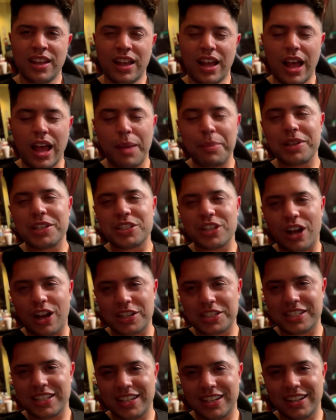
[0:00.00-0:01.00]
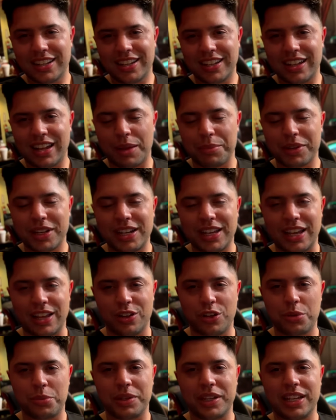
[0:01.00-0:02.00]
I'm exhausted. I'm gonna get
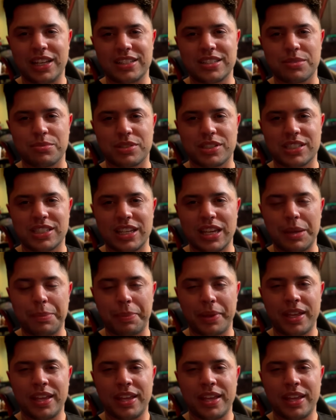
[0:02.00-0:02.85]
home and get some sleep.